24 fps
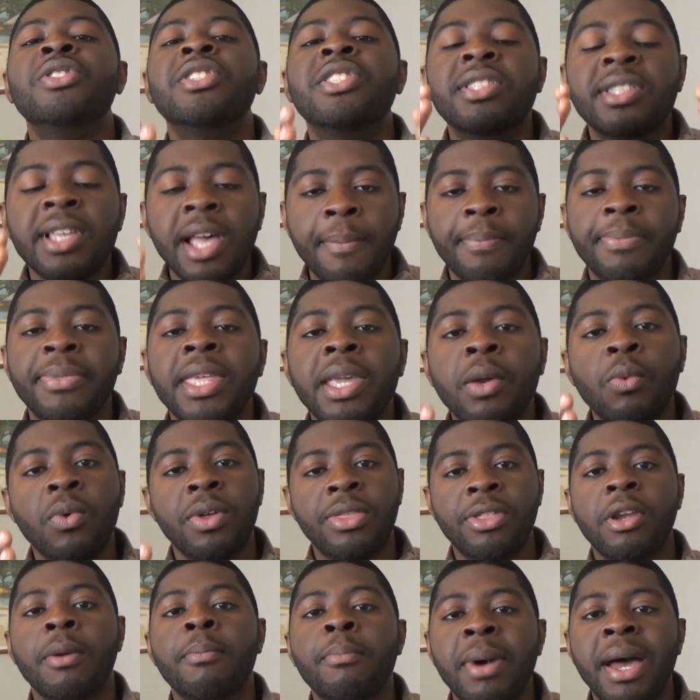something
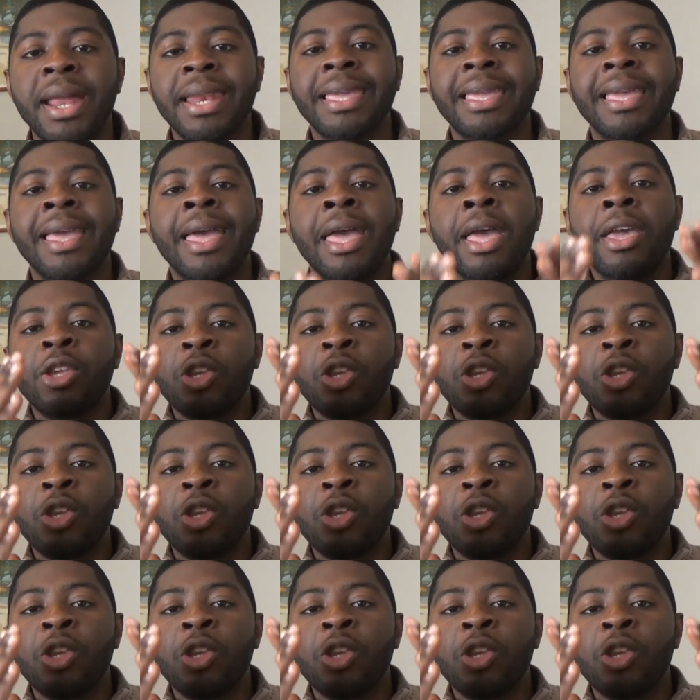with your money.